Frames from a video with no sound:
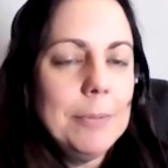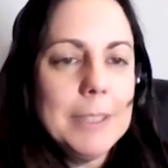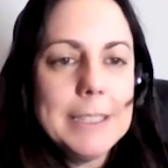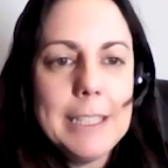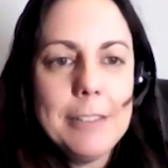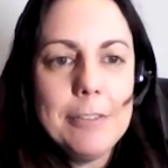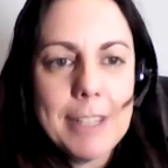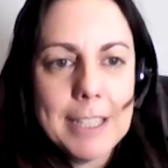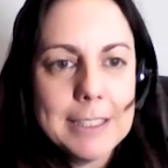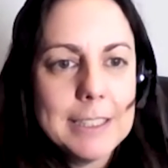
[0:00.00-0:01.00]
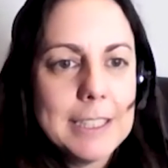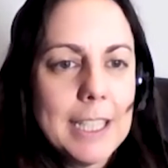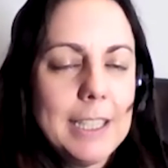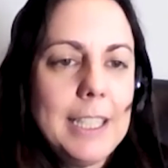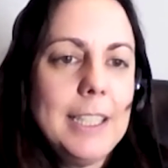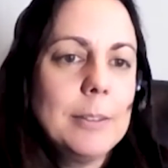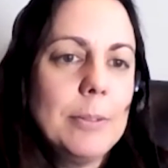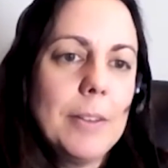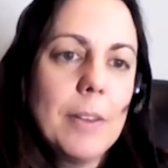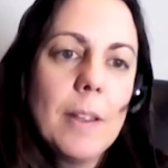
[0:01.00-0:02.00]
We're seeing faster techniques
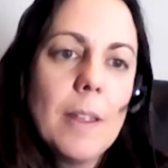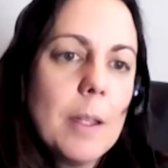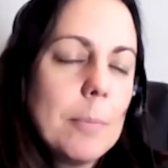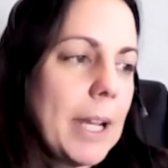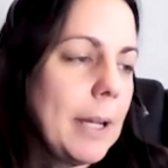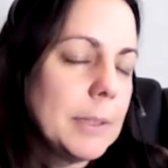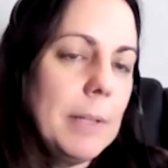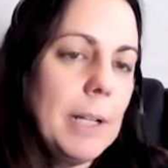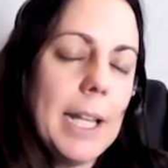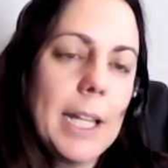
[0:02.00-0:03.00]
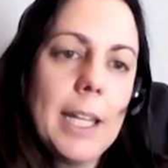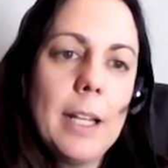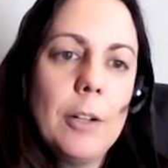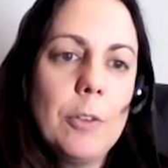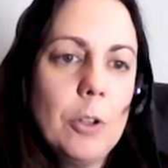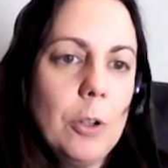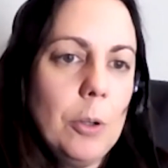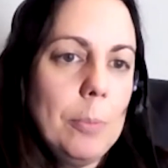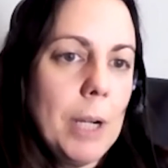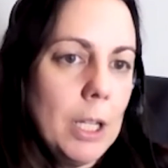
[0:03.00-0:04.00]
with perhaps molecular
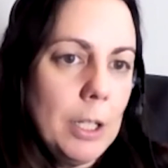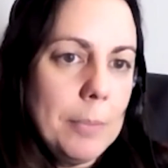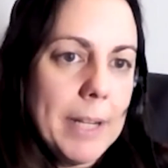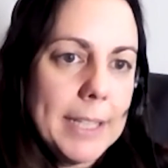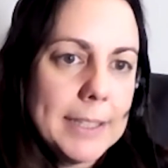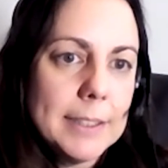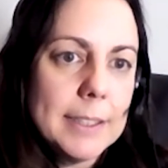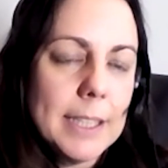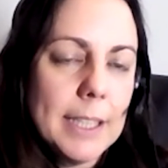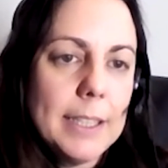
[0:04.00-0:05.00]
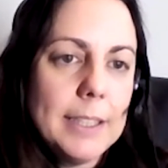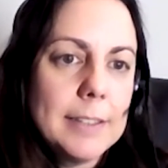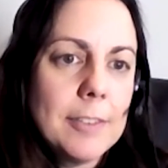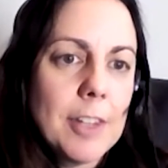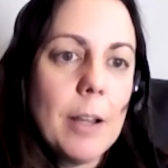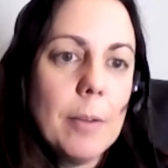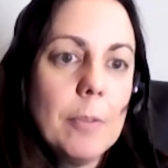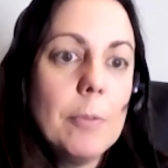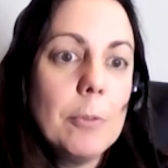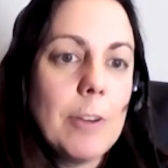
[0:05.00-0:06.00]
or bioluminescence techniques for that
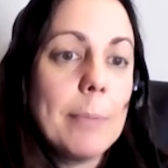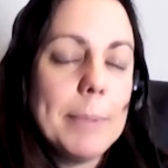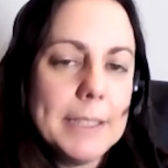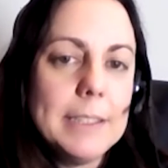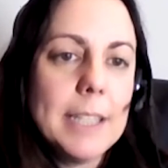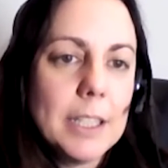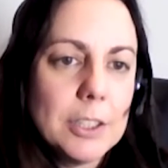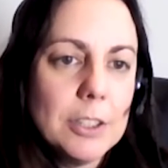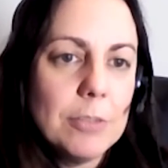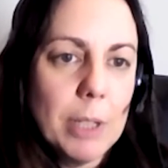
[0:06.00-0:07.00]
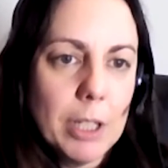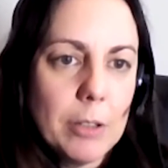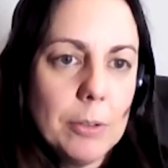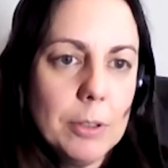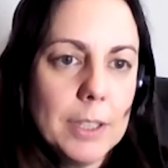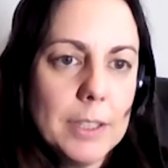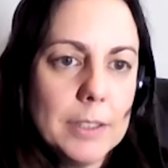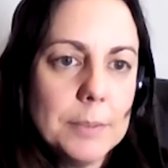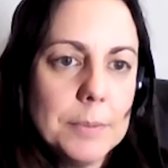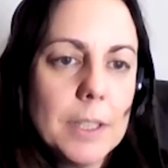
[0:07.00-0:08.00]
rapid detection of
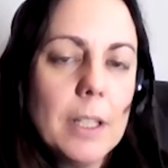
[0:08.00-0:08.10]
microorganisms.